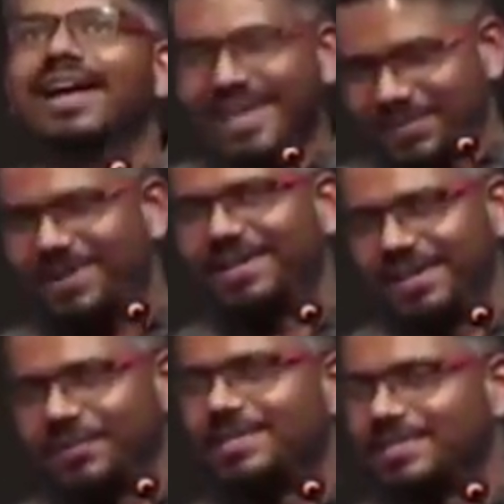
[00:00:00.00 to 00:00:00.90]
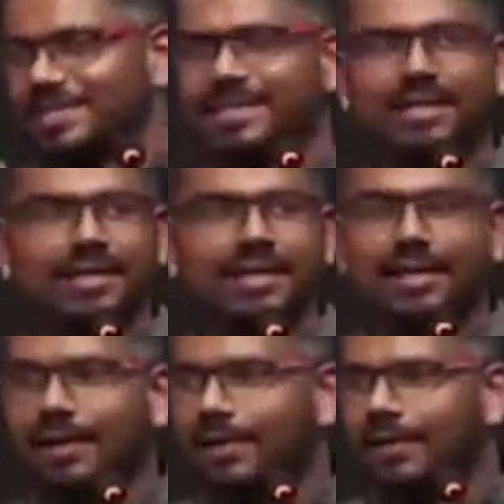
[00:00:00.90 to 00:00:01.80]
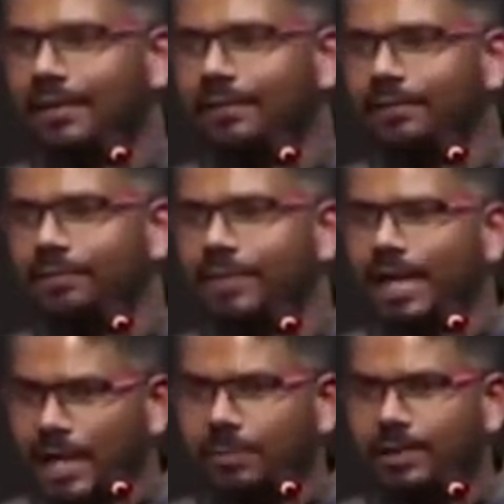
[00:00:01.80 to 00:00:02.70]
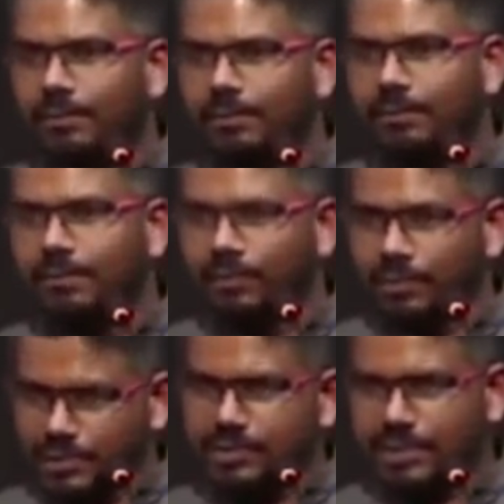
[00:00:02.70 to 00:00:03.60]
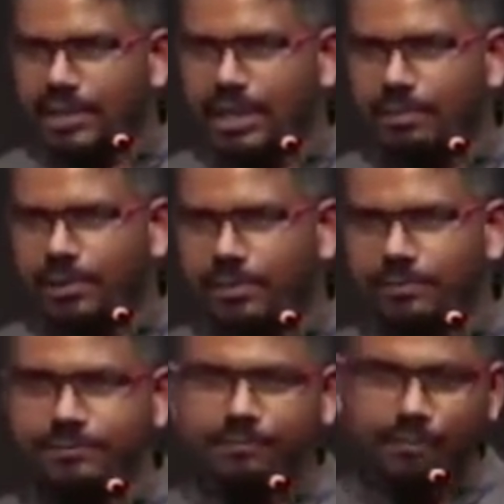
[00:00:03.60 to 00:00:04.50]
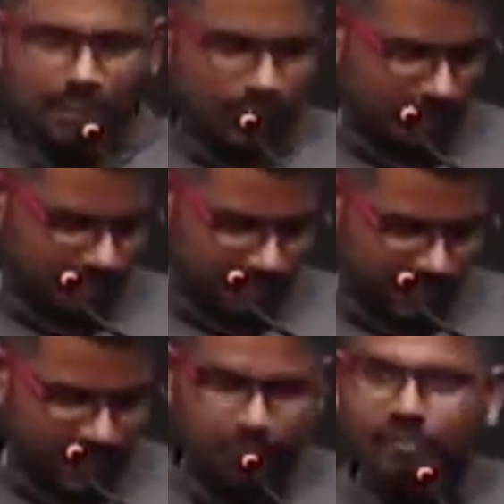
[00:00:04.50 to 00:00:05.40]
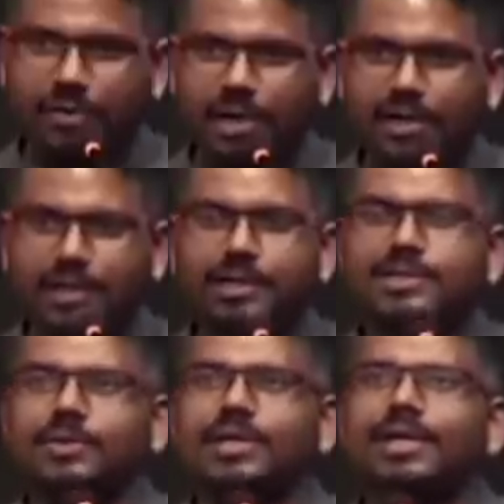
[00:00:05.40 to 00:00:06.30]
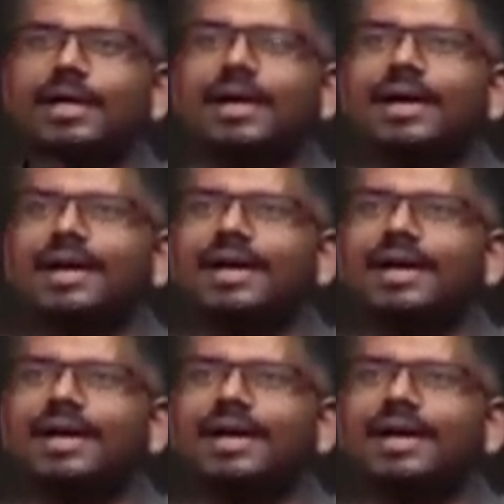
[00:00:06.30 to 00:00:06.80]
Ek minute. Just a second. 8 p.m. Questions until 8 p.m. You've taken me for granted, that's okay. Huh.